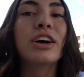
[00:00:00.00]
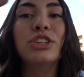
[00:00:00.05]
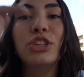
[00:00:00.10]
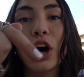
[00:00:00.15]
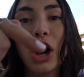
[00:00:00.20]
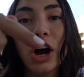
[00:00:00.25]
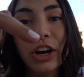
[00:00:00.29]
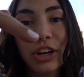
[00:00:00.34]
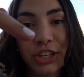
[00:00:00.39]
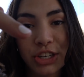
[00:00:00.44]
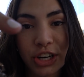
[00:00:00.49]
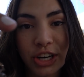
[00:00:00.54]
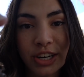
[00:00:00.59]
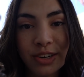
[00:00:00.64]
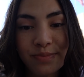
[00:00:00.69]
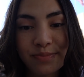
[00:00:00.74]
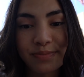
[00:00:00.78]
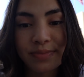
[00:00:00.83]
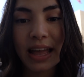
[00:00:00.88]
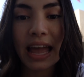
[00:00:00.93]
a
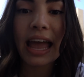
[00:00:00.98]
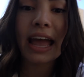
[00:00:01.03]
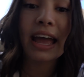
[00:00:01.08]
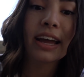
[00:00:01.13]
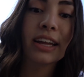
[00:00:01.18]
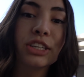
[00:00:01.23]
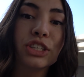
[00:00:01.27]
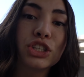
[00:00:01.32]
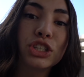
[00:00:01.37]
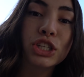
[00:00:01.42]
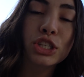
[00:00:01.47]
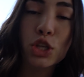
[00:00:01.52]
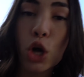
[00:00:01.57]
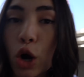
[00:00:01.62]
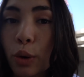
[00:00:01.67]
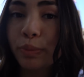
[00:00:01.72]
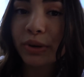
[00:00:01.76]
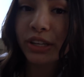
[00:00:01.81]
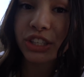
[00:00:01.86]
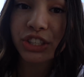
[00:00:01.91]
doctor, and she's
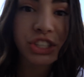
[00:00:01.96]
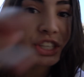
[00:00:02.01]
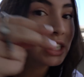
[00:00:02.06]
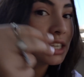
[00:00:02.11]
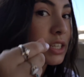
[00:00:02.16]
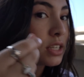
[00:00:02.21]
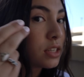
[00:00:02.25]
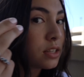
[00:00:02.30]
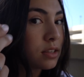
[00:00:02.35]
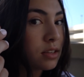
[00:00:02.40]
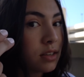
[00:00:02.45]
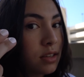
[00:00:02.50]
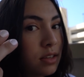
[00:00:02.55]
hoping she